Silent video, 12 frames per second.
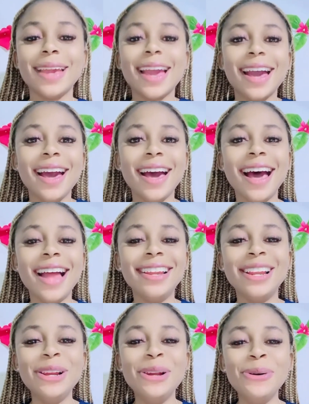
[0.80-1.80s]

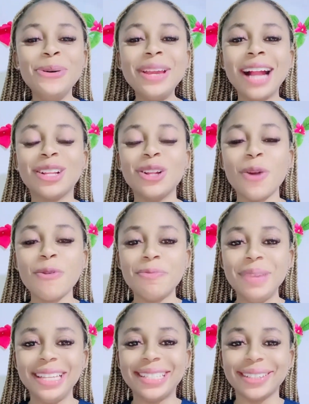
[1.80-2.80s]
Hallelujah. Glory
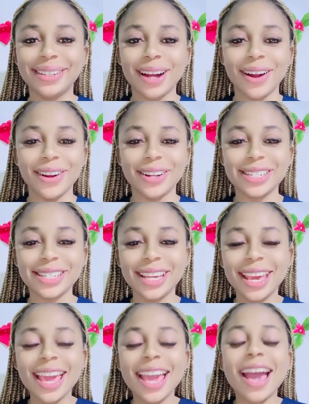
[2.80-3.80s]
be to God.
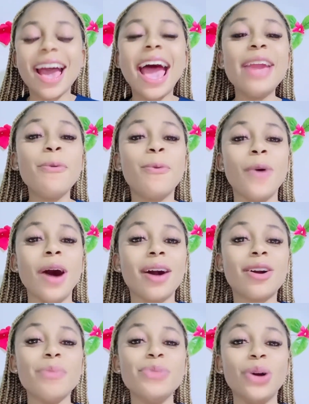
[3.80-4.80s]
I
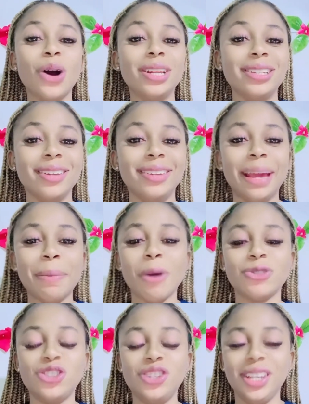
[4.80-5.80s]
welcome you all in the name
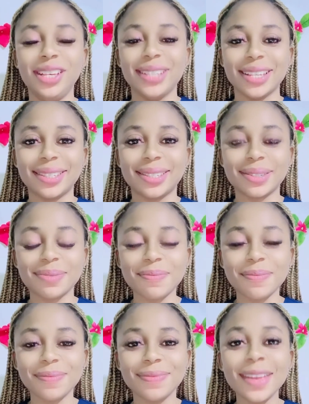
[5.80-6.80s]
of Jesus.
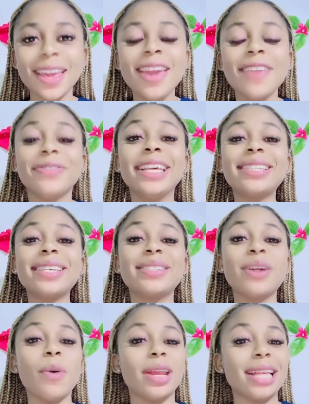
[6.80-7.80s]
This is
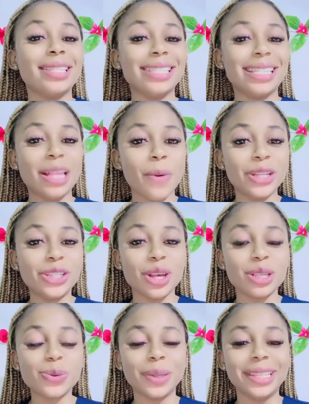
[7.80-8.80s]
the word and
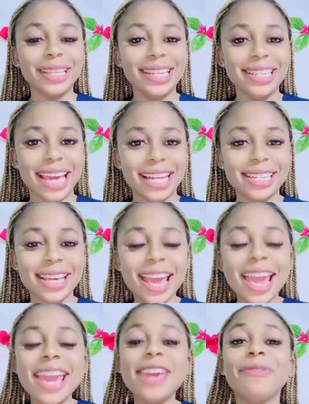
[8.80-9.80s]
declaration, sweet Linette.
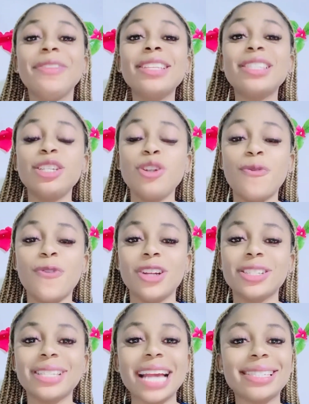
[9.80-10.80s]
If this is your
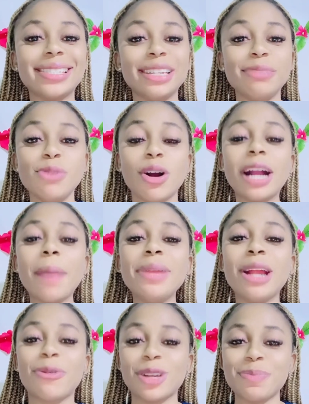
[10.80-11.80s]
first time seeing me or
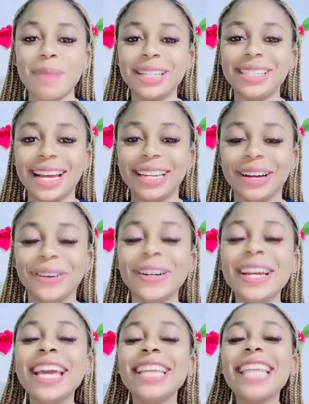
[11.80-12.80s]
coming across my
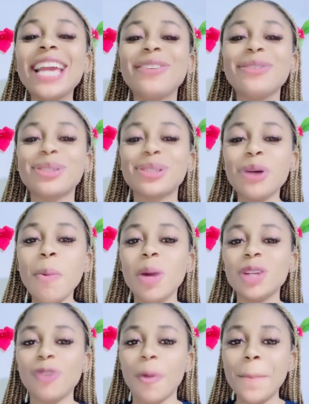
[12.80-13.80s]
channel, thank you so
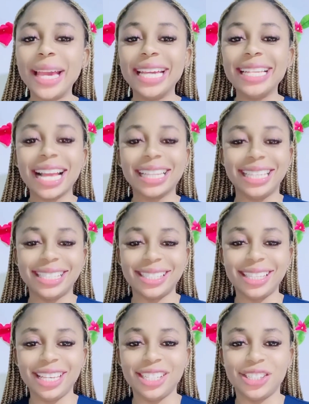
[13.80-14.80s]
much for making that
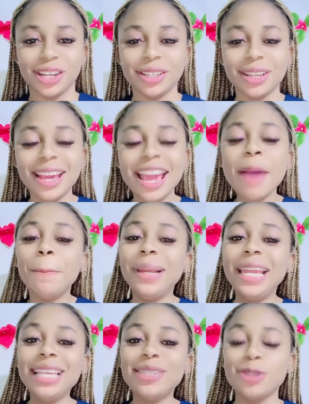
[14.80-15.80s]
decision.
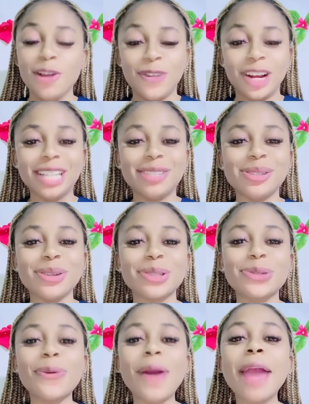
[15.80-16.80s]
Please do not forget to
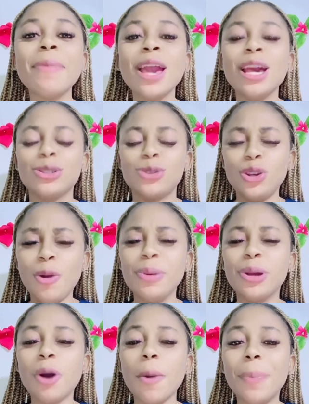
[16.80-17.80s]
subscribe so you'll
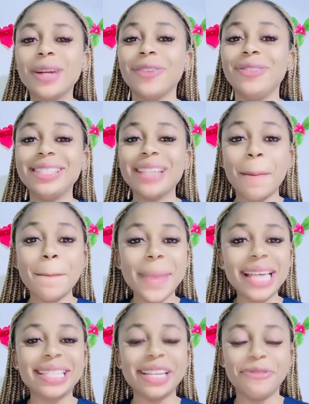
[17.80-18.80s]
become part of this
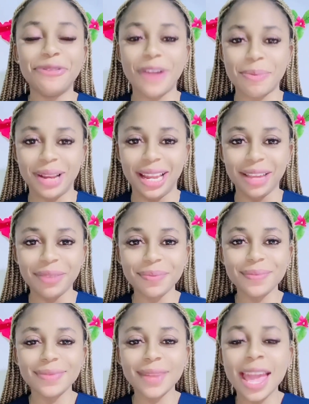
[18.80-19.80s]
amazing family.
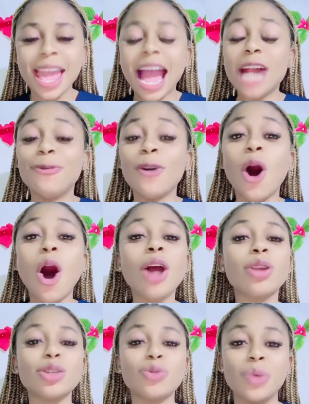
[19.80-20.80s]
And for
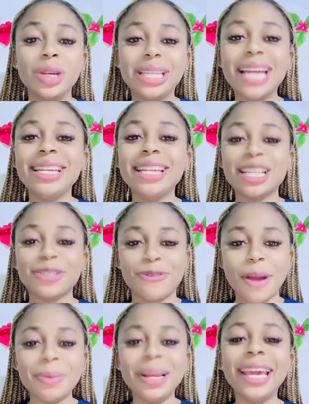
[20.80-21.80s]
all those returning as
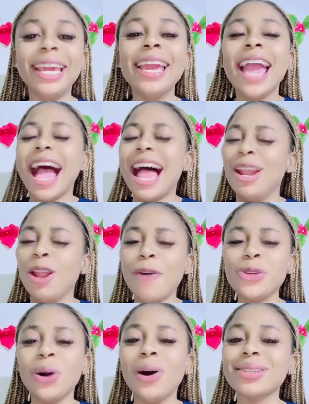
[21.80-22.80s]
family, I
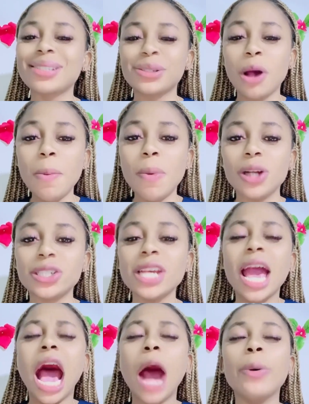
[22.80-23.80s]
love you all so much.
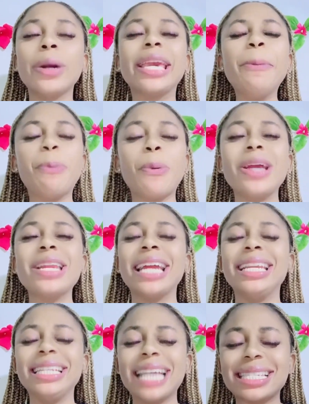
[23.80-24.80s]
I will keep praying
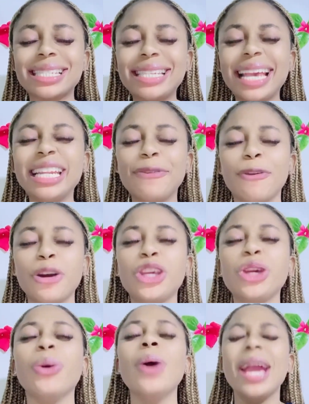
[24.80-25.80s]
and interceding for
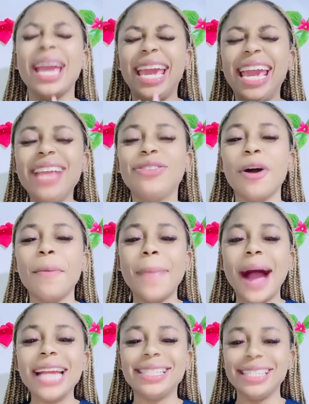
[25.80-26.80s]
you in the
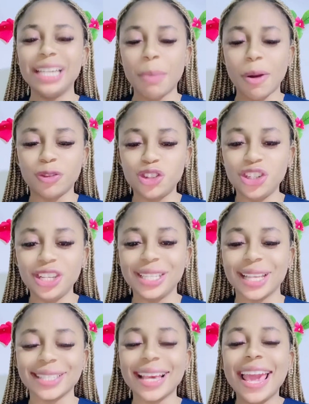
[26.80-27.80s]
mighty name of
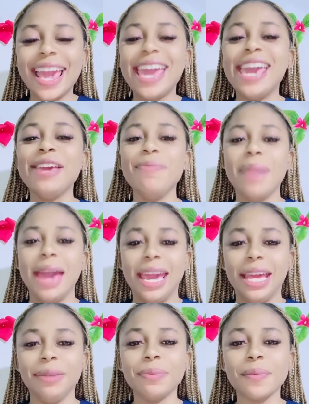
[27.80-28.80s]
Jesus.
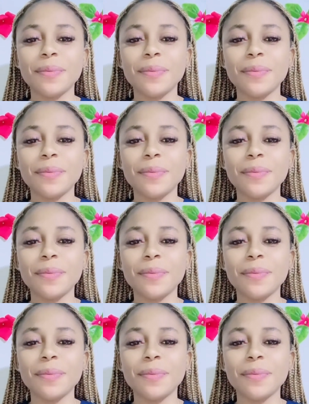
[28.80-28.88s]
Amen.